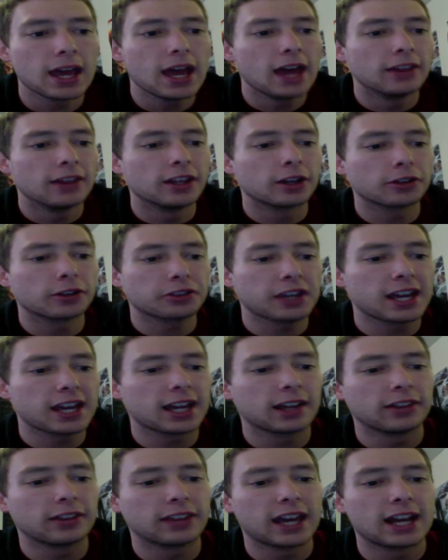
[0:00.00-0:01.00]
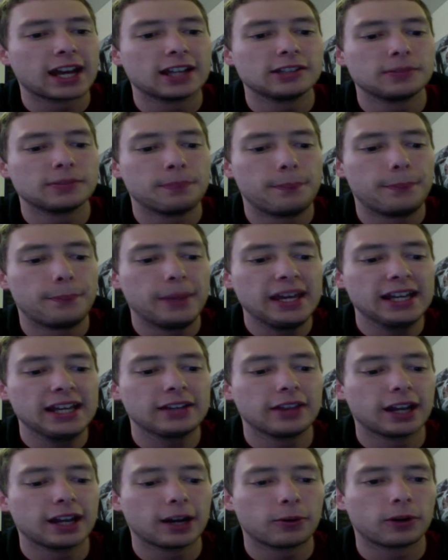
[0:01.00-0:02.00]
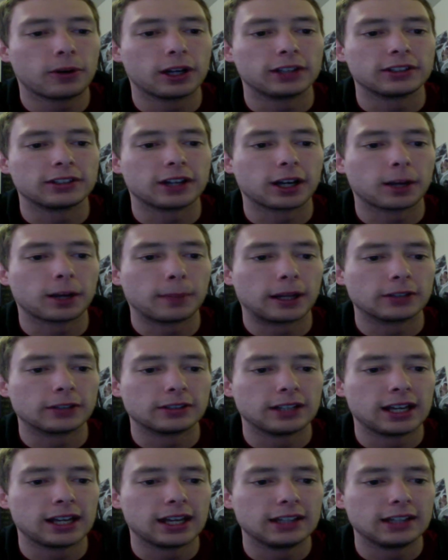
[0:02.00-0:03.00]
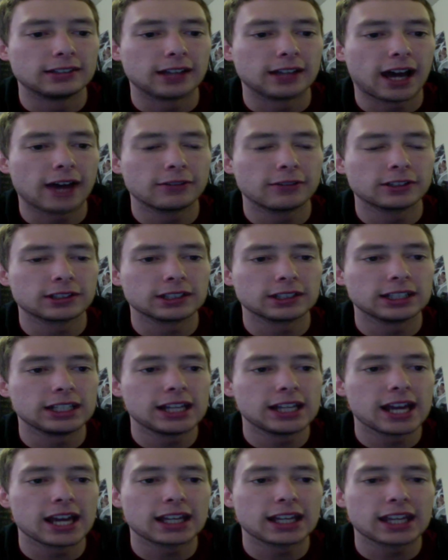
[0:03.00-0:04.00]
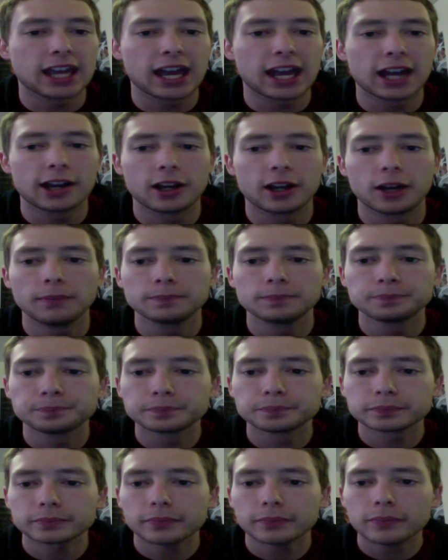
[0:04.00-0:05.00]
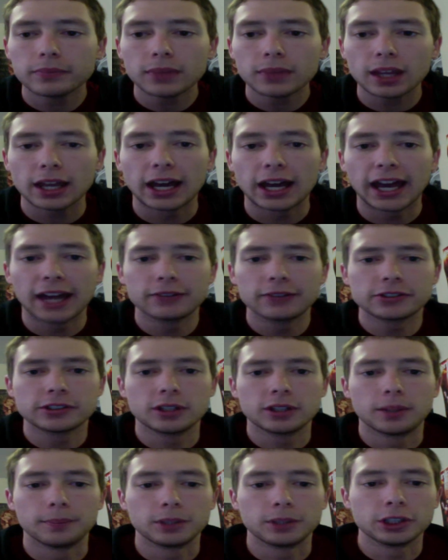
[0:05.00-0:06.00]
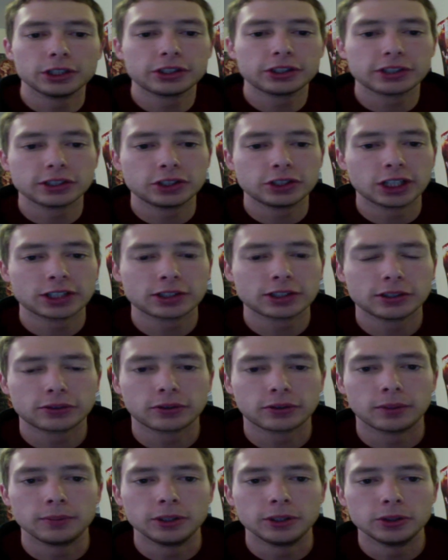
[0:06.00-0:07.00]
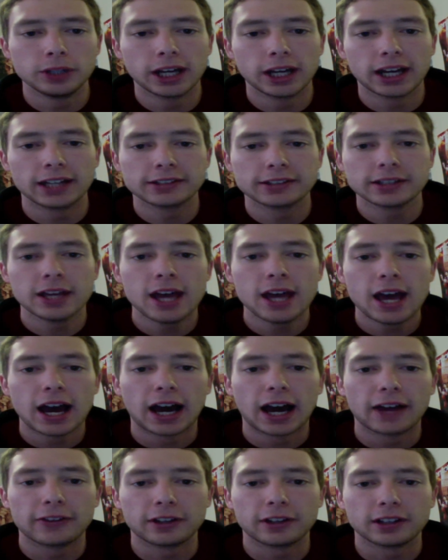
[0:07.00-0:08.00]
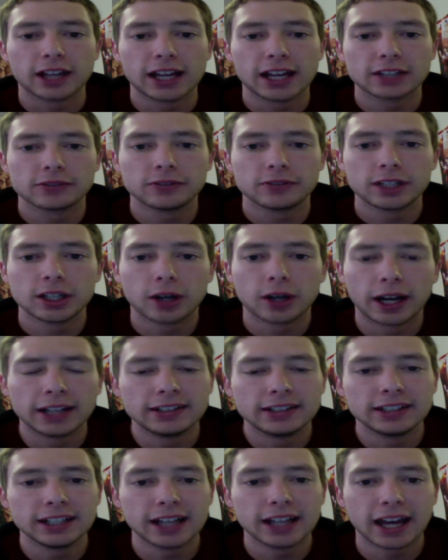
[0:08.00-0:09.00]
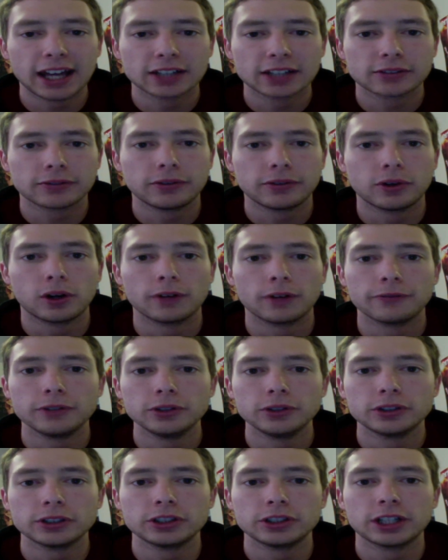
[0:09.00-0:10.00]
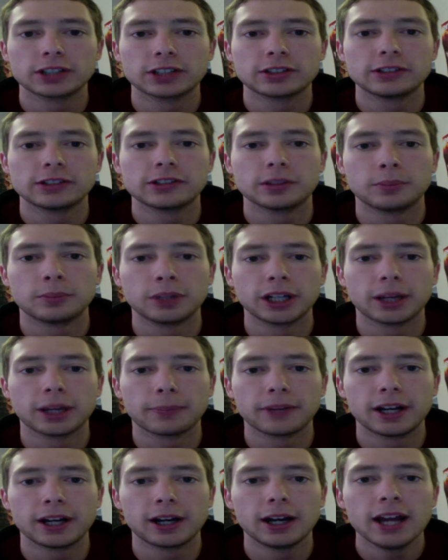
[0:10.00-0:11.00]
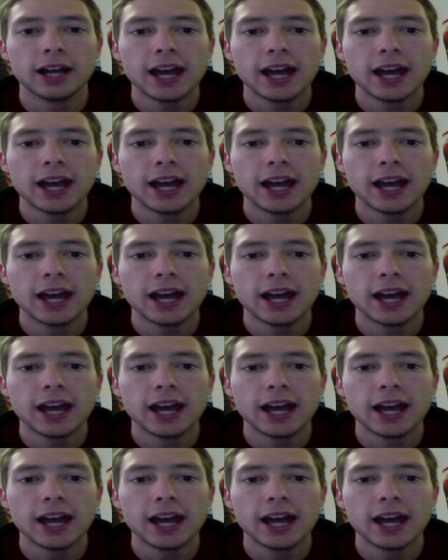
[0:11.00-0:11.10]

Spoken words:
The other thing that is big that I want to talk about today is obviously EA Canada. I have some good suggestions from you guys on the last video. I did ask for a few suggestions to bring up there.